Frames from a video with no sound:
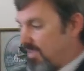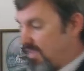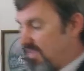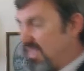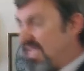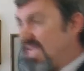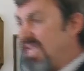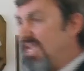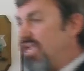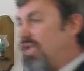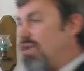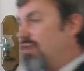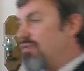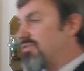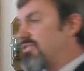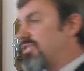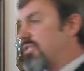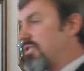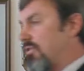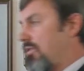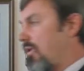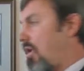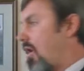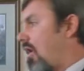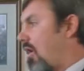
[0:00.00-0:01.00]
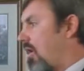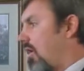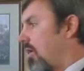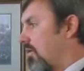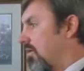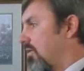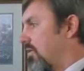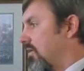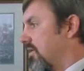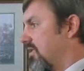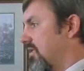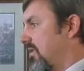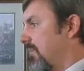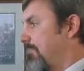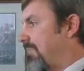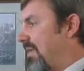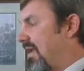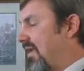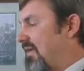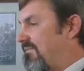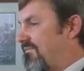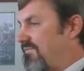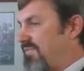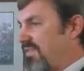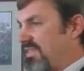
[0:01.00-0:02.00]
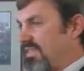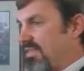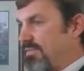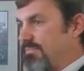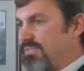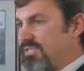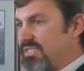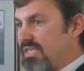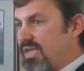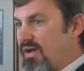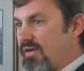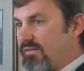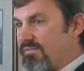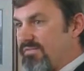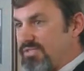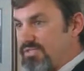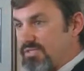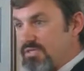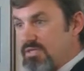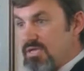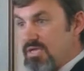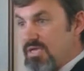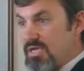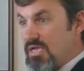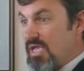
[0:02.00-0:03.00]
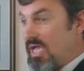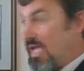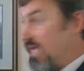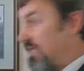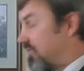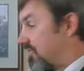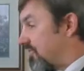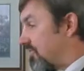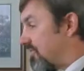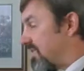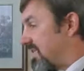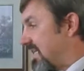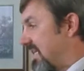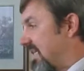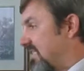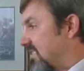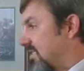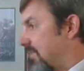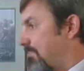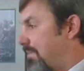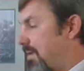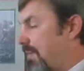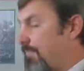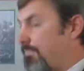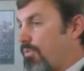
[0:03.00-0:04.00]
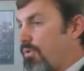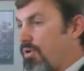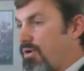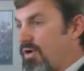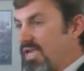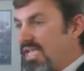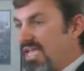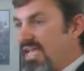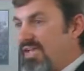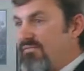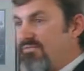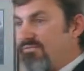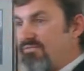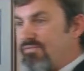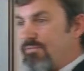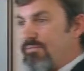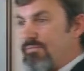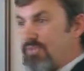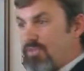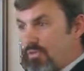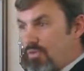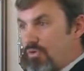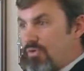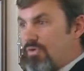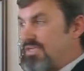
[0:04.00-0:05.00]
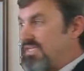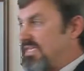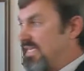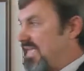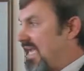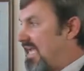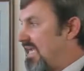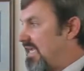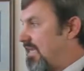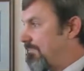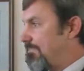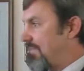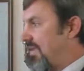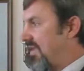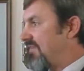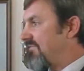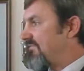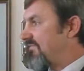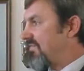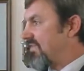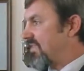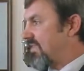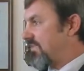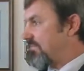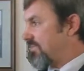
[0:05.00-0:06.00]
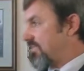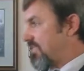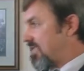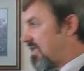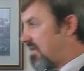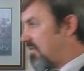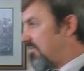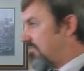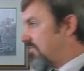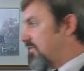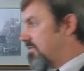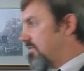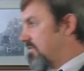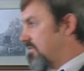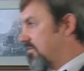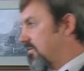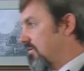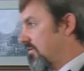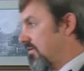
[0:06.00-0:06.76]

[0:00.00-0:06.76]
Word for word: They use the law to benefit themselves. Is there things that people are getting from the Lord today to benefit themselves?